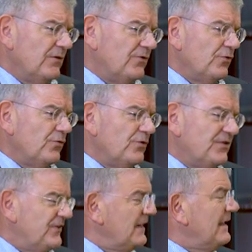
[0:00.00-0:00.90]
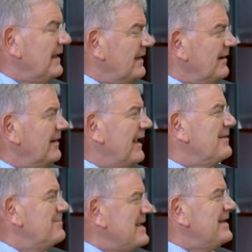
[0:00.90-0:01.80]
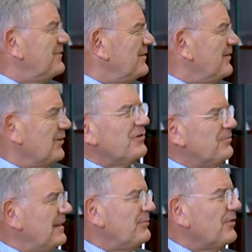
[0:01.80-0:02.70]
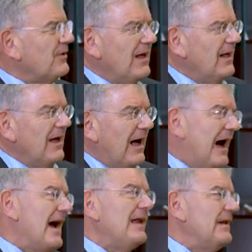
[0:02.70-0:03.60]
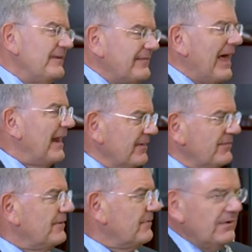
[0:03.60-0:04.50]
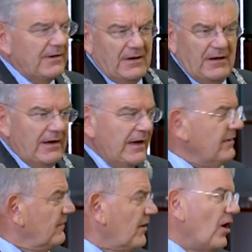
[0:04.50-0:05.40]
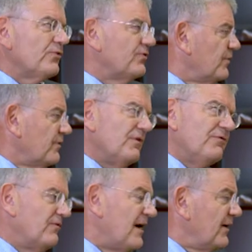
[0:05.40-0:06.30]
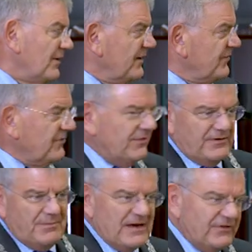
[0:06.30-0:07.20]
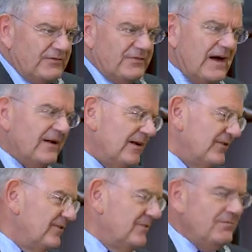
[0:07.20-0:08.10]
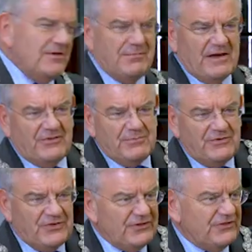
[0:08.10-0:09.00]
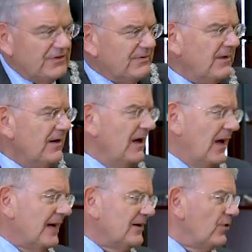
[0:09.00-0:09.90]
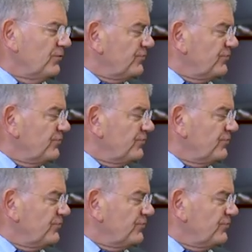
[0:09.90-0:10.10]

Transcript: to see and meet a lot of people, highly talented in cultural, the violist, the best violist, the best magician. I go